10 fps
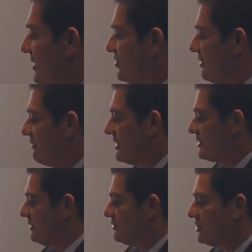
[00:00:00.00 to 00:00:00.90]
a joint
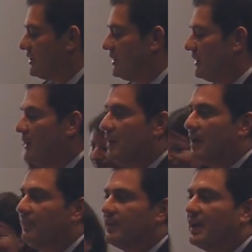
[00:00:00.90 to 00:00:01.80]
resolution
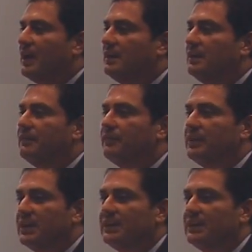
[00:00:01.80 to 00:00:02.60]
of the California